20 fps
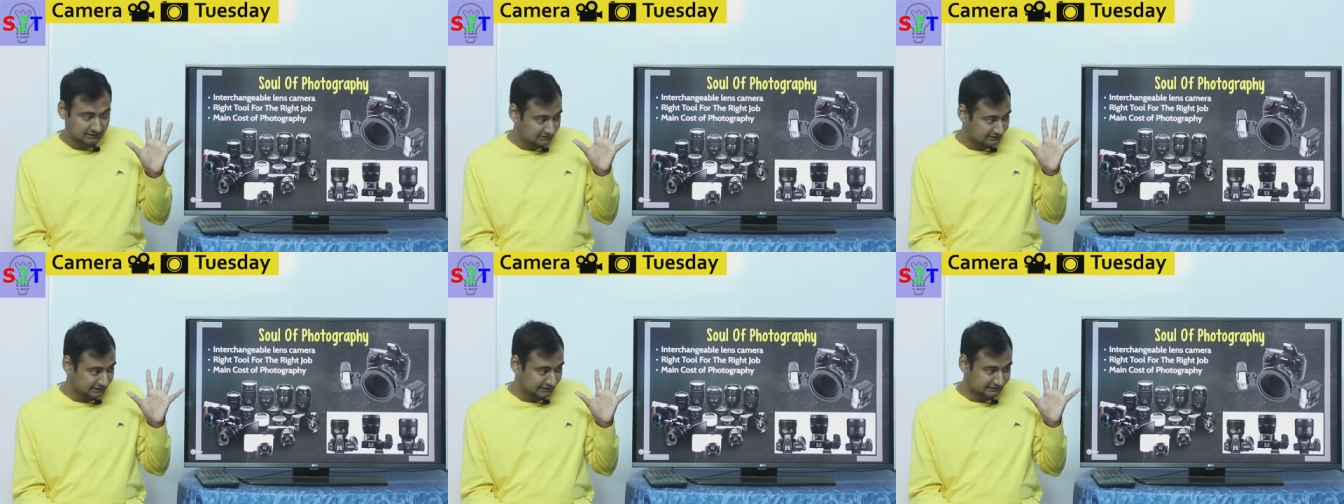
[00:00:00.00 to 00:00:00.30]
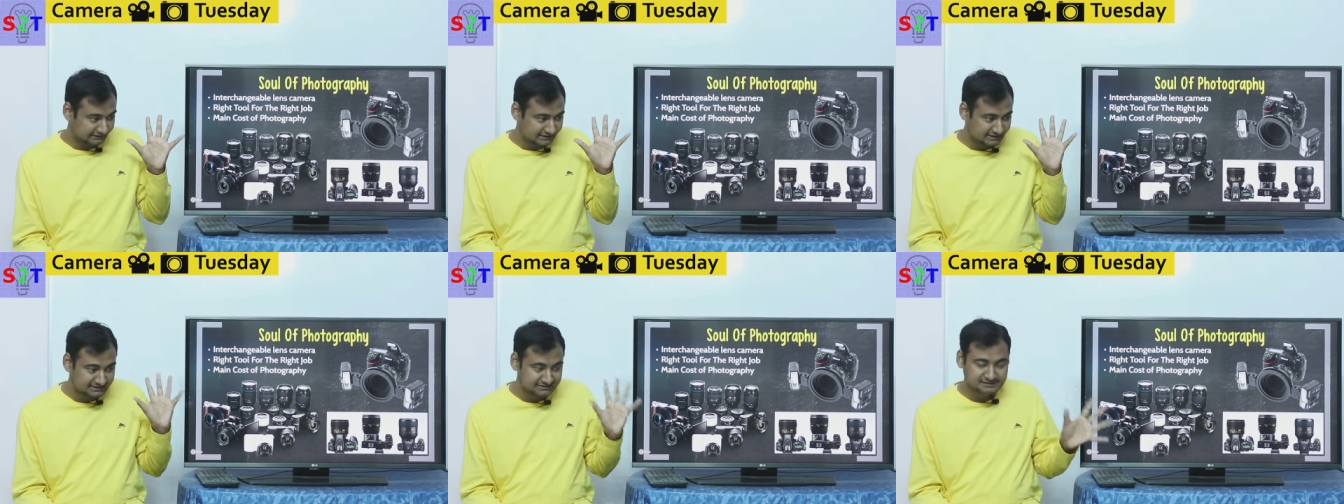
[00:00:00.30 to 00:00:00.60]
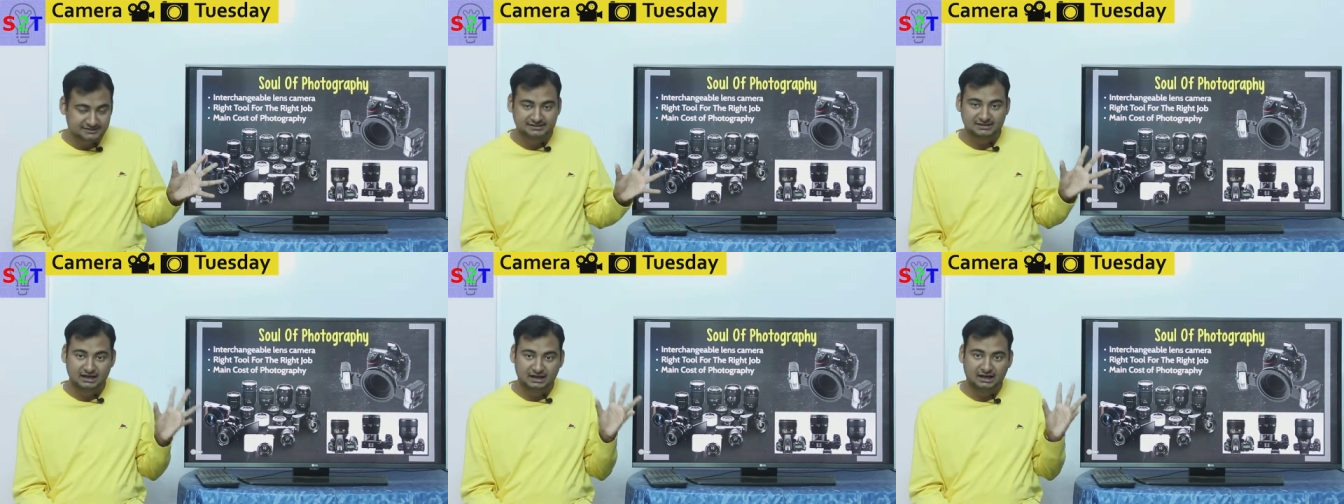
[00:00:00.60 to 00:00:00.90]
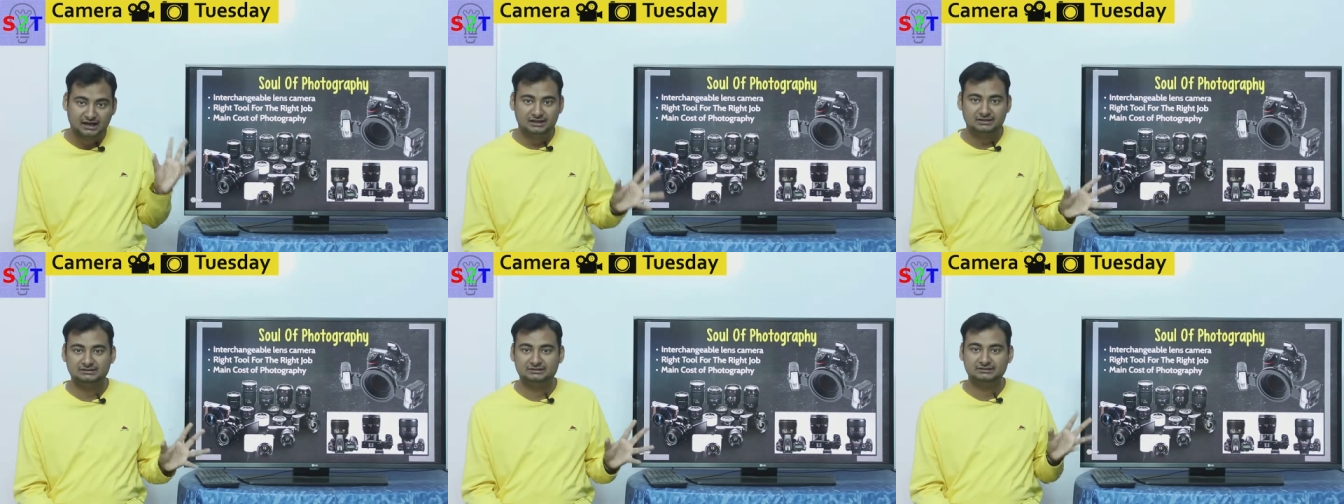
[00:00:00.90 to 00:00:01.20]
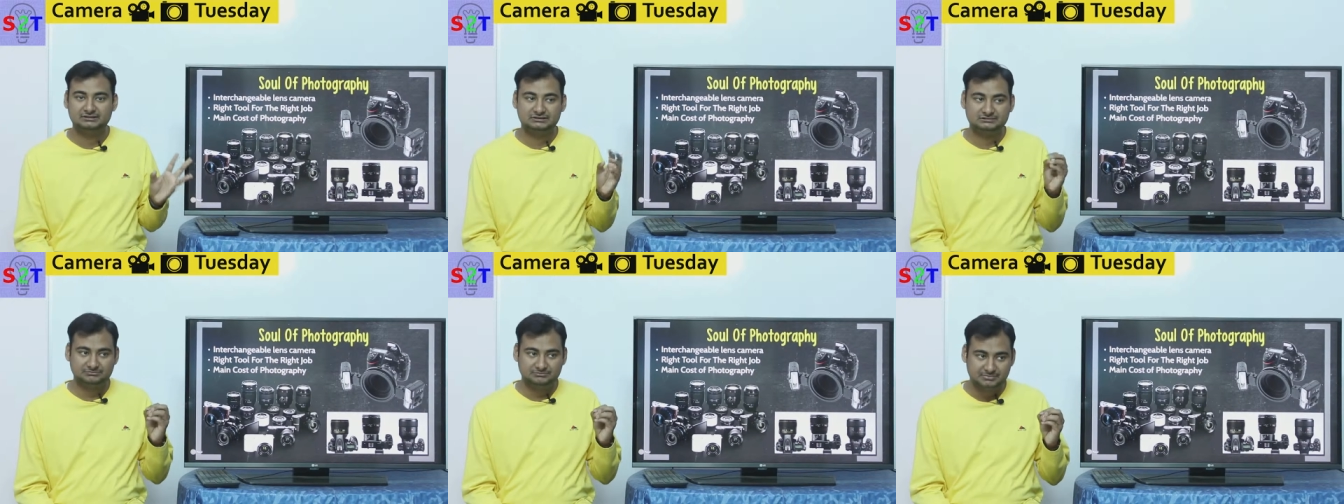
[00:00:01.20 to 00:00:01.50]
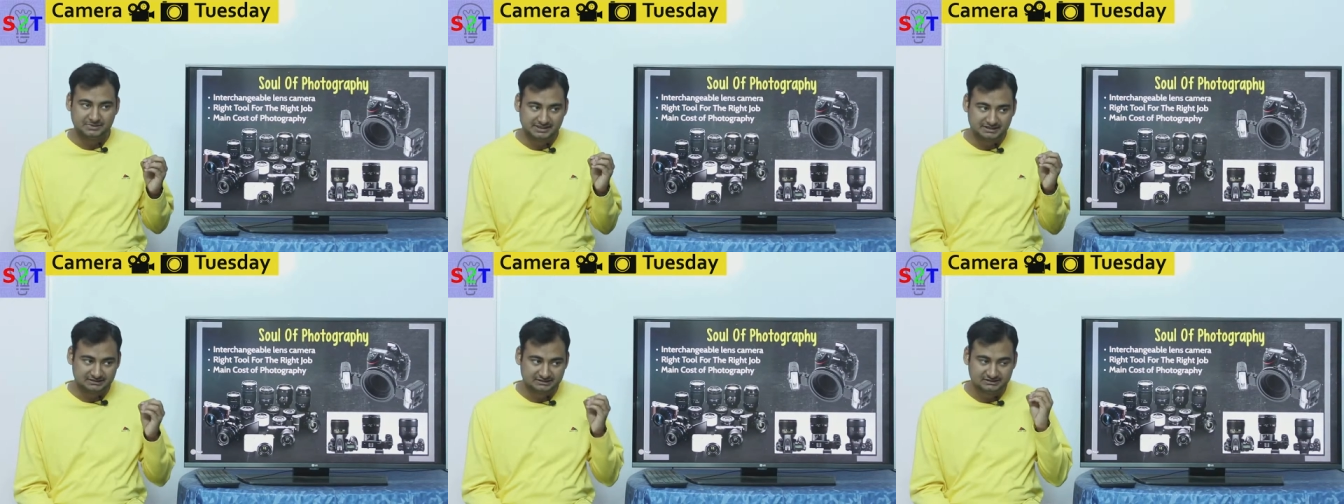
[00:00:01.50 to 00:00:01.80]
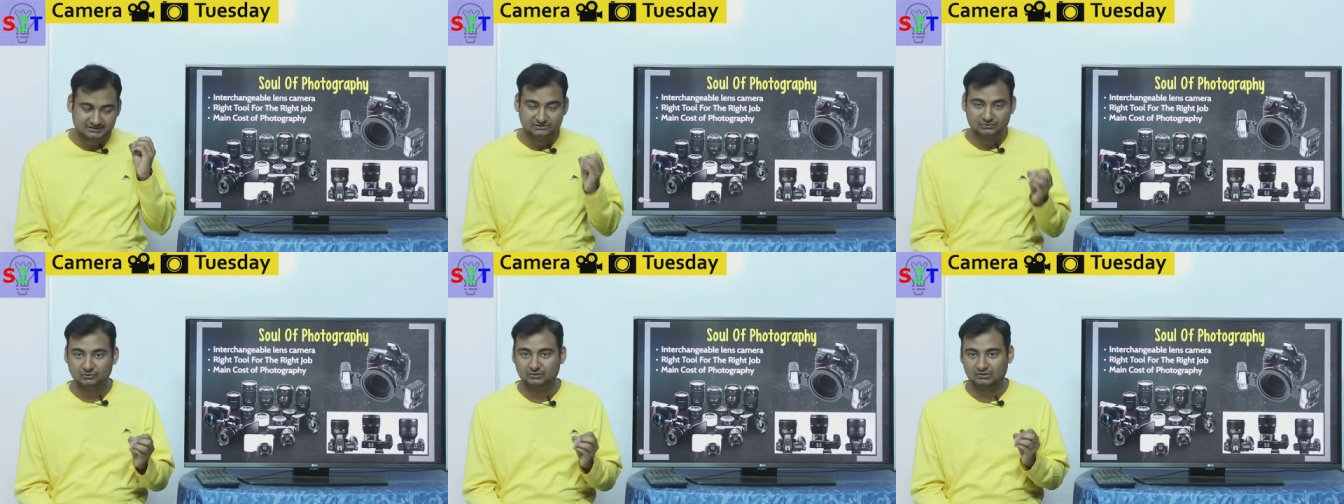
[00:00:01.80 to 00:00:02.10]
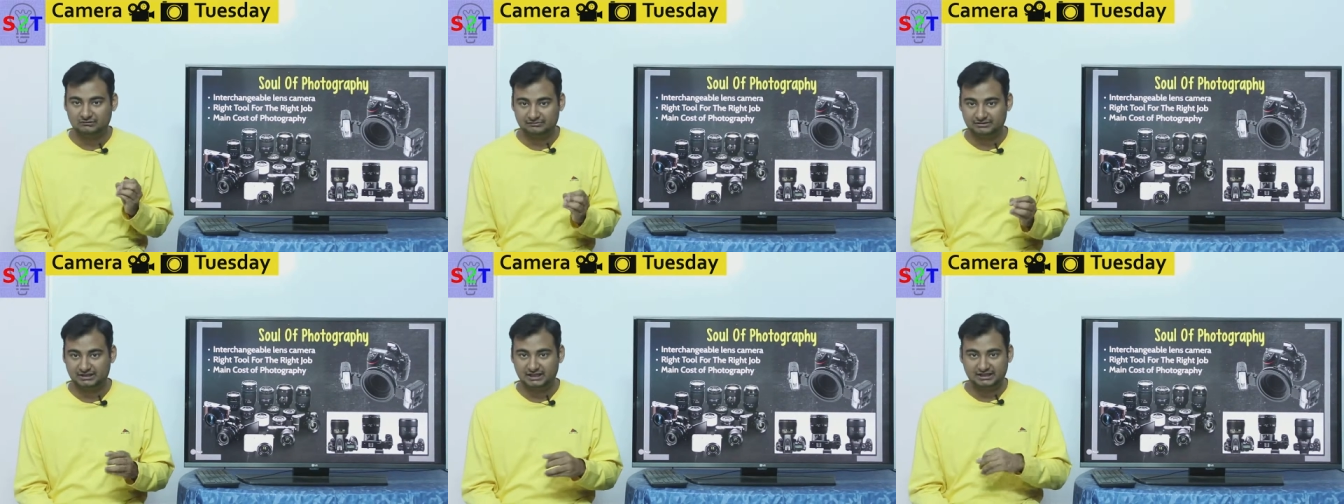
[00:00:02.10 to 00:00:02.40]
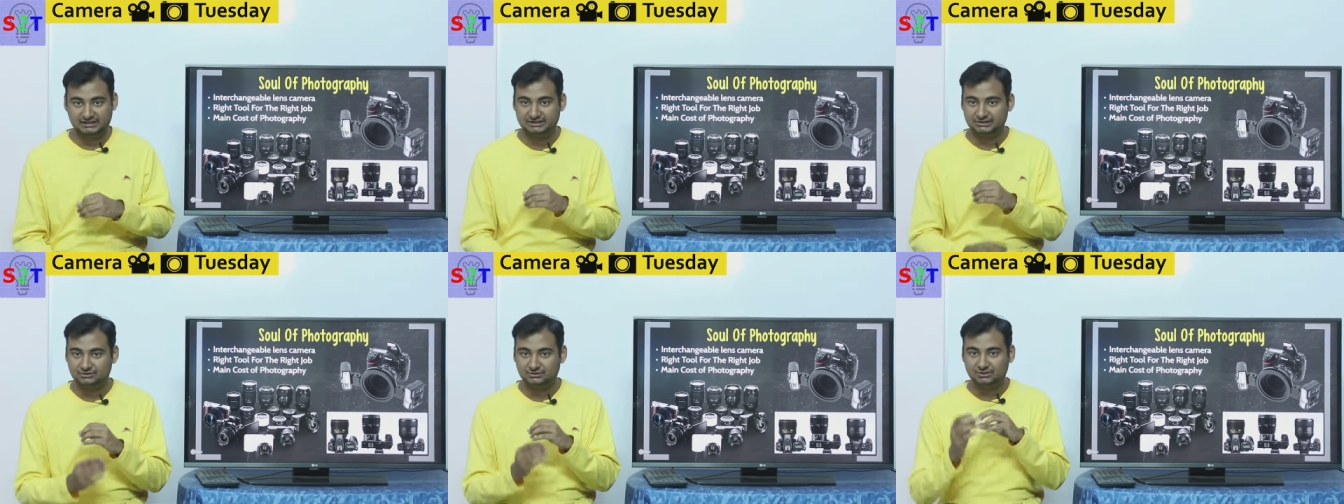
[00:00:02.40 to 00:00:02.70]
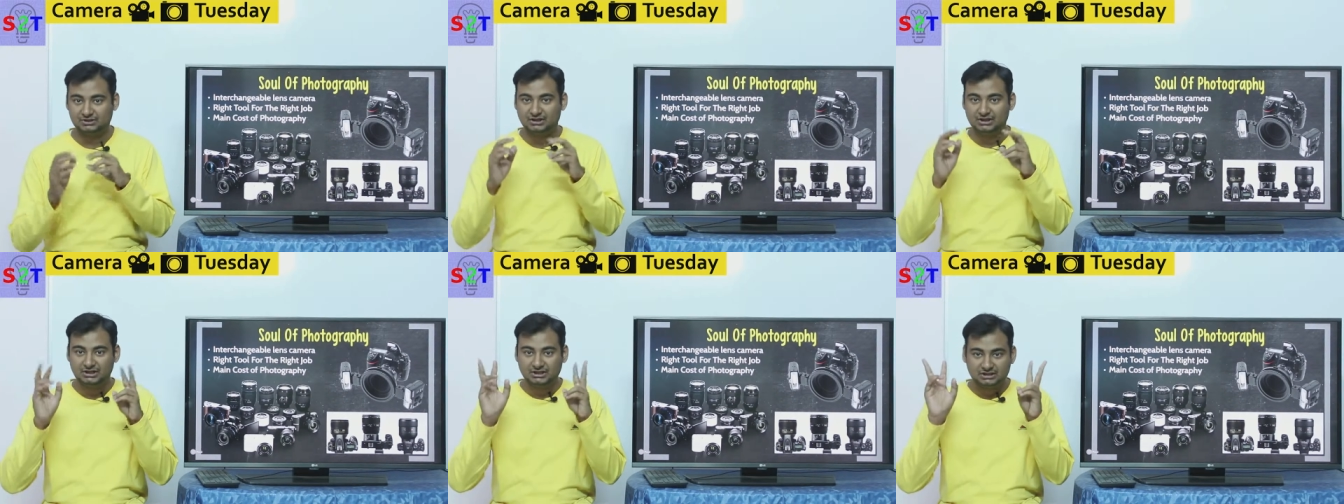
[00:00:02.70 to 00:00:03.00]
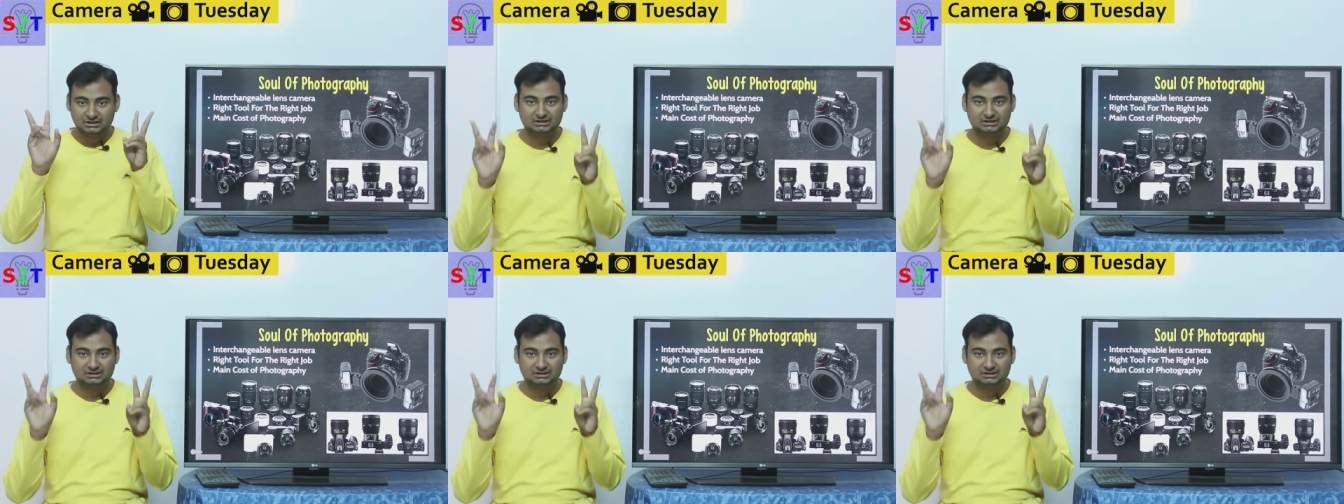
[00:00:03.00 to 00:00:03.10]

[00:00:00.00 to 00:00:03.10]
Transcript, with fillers: and lenses are the basically soul of it like your